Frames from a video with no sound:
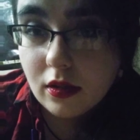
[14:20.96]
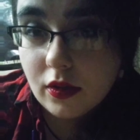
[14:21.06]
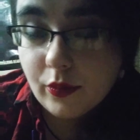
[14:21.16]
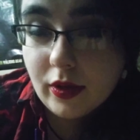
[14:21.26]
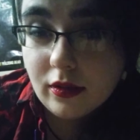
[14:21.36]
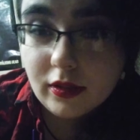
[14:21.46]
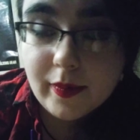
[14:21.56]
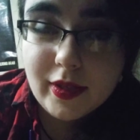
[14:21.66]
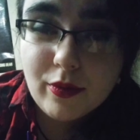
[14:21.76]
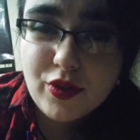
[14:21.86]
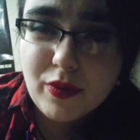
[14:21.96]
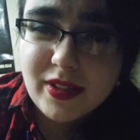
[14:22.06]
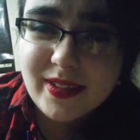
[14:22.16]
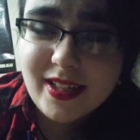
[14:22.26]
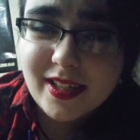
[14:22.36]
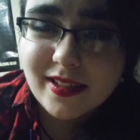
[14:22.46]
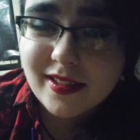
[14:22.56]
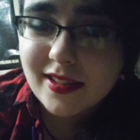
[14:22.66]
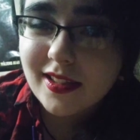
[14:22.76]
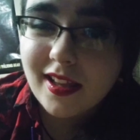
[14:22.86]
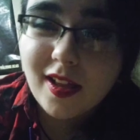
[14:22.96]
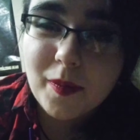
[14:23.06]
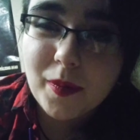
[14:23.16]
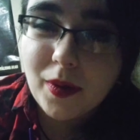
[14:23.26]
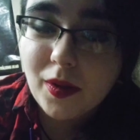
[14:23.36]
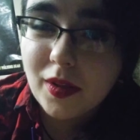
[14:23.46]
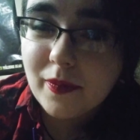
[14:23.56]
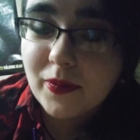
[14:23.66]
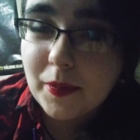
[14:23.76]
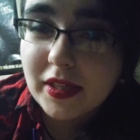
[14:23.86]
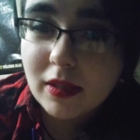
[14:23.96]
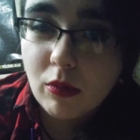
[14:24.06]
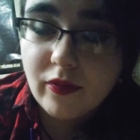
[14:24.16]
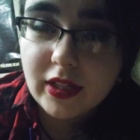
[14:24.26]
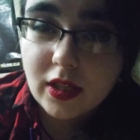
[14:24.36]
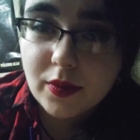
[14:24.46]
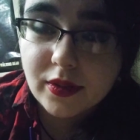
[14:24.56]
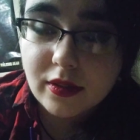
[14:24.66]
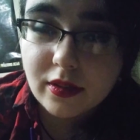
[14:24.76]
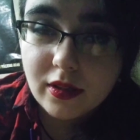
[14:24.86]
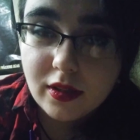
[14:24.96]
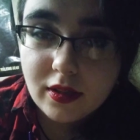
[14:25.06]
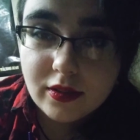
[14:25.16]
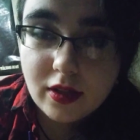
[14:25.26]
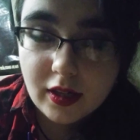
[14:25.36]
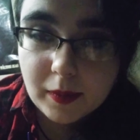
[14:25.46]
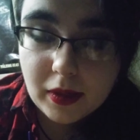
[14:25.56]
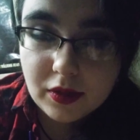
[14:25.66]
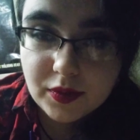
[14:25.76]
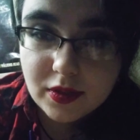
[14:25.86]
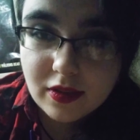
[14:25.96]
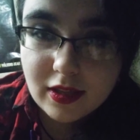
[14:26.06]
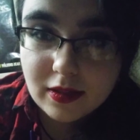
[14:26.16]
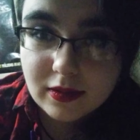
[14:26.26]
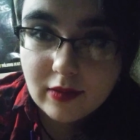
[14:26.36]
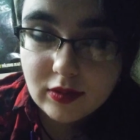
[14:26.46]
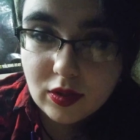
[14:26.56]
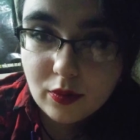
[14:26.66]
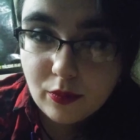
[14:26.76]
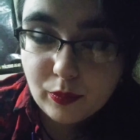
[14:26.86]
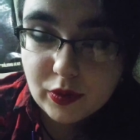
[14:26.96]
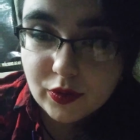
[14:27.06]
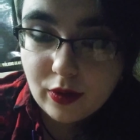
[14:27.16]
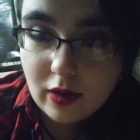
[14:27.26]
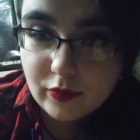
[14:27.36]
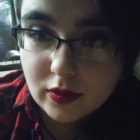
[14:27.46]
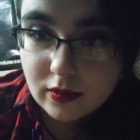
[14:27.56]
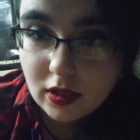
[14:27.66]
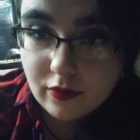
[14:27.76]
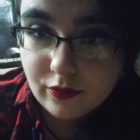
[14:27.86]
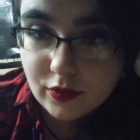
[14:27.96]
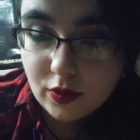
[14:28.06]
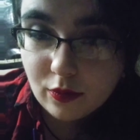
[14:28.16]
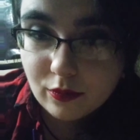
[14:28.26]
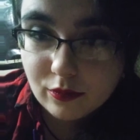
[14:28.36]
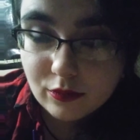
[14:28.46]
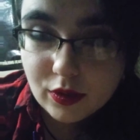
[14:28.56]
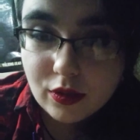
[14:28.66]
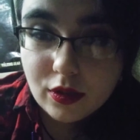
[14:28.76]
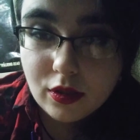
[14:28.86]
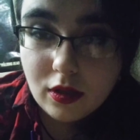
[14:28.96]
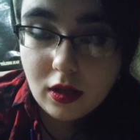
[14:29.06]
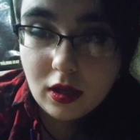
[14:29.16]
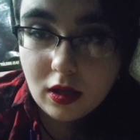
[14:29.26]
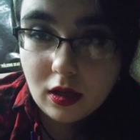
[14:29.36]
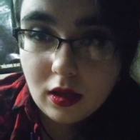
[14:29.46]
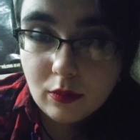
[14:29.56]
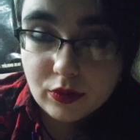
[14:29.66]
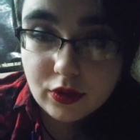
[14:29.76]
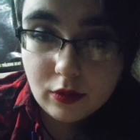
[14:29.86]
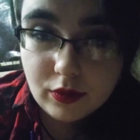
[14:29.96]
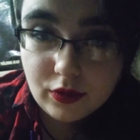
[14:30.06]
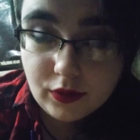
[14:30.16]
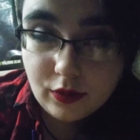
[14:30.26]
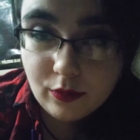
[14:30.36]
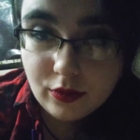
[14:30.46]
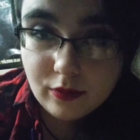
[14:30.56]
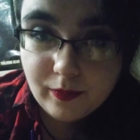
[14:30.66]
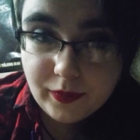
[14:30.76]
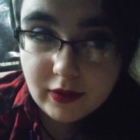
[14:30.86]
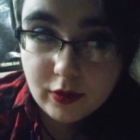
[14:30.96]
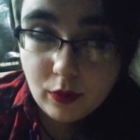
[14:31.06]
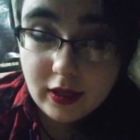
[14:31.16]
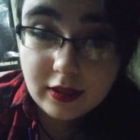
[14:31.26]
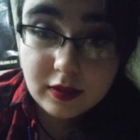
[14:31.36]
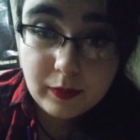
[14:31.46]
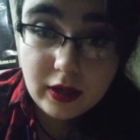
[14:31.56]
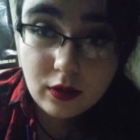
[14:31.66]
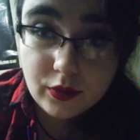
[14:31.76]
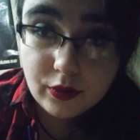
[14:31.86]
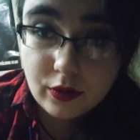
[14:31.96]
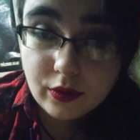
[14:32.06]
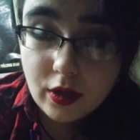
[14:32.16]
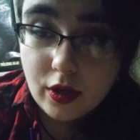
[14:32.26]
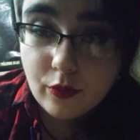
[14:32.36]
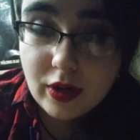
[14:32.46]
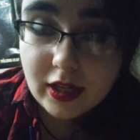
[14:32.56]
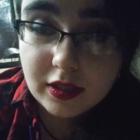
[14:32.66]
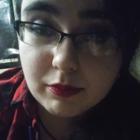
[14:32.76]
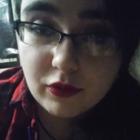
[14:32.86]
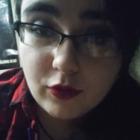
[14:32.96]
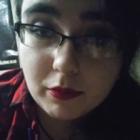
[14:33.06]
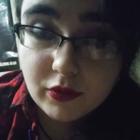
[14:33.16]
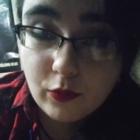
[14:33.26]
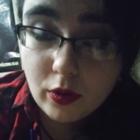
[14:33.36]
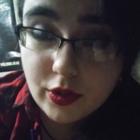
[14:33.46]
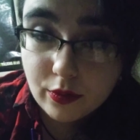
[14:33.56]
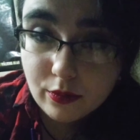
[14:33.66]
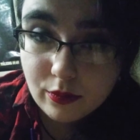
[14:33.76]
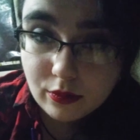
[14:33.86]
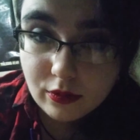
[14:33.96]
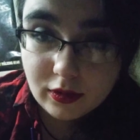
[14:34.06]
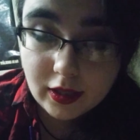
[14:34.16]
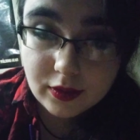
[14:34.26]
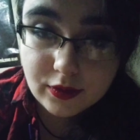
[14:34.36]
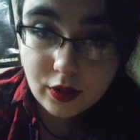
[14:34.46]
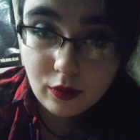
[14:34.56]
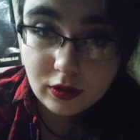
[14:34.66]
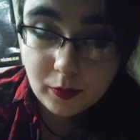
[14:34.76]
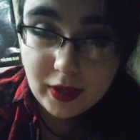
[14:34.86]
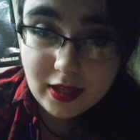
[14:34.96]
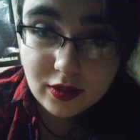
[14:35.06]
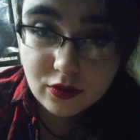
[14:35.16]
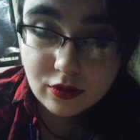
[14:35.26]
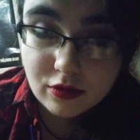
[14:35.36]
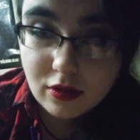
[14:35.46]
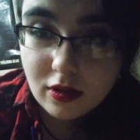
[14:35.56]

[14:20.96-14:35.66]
As well, let me know what you want to see. I'm all up for making more videos and talking about all sorts of things having to do with witchcraft and stuff. So, I will talk with you soon. If you want any spells or readings performed for you, let us know on the page.